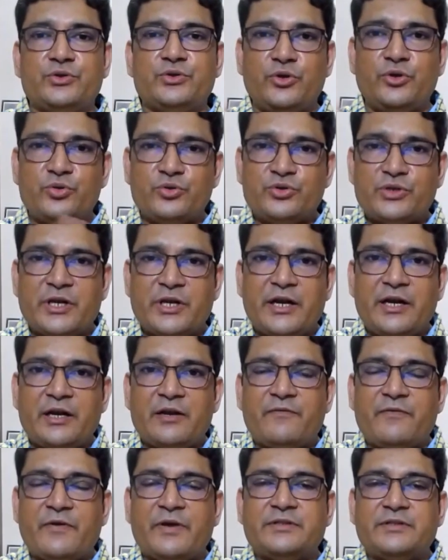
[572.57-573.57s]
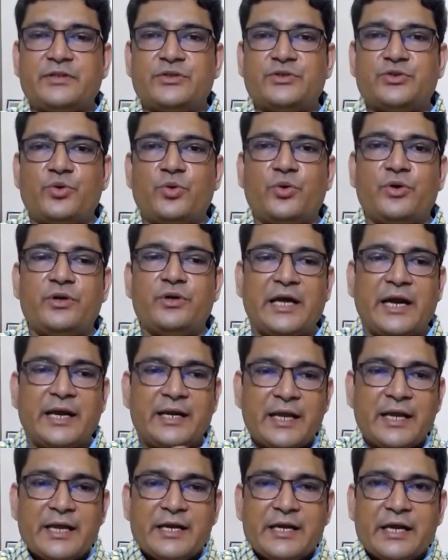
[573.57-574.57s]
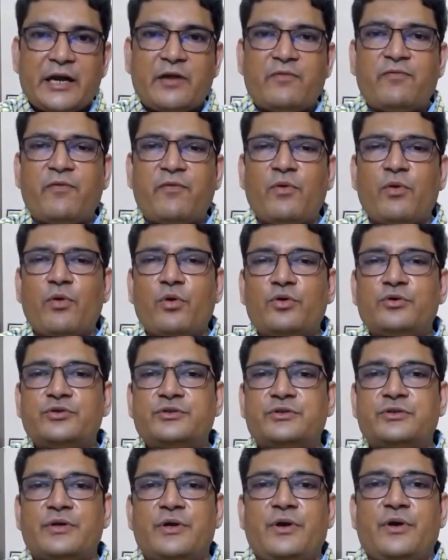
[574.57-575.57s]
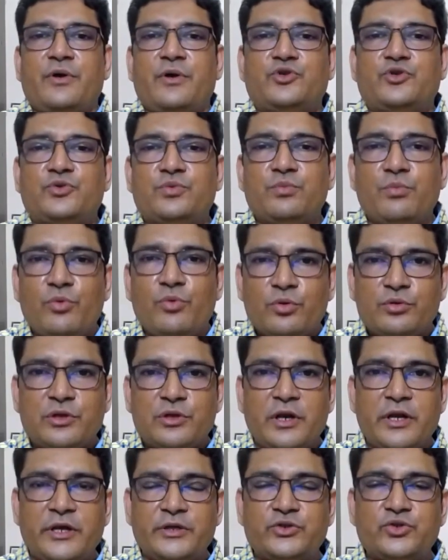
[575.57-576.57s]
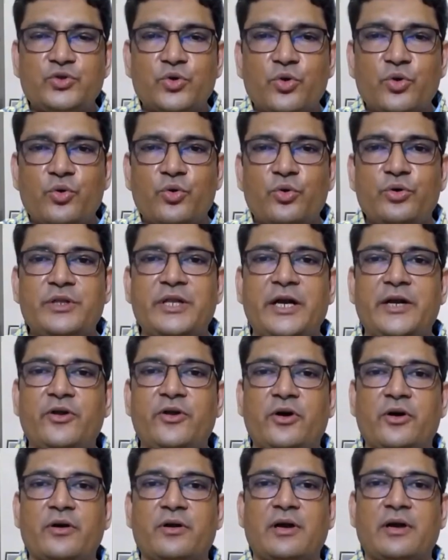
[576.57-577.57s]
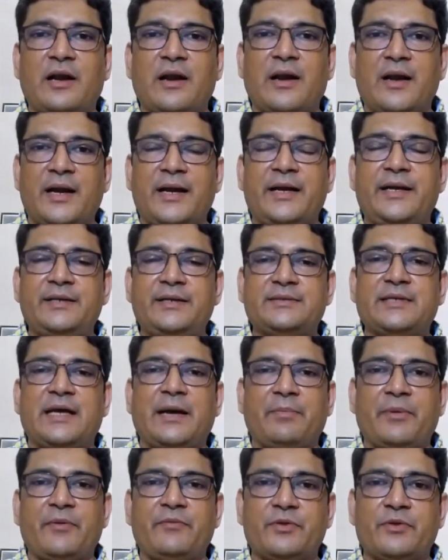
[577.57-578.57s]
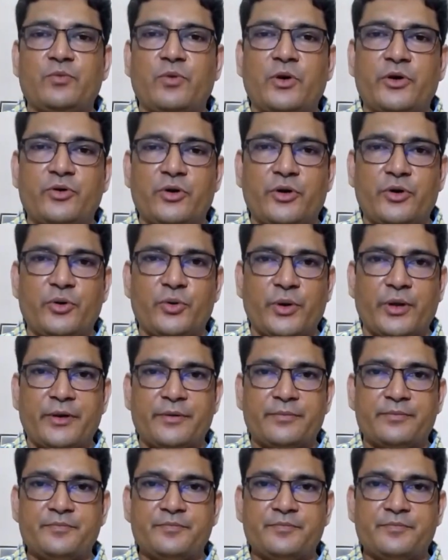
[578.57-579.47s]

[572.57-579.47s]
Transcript: The user interface is good, that it flows smoothly, so good that your client is happy with what you're doing.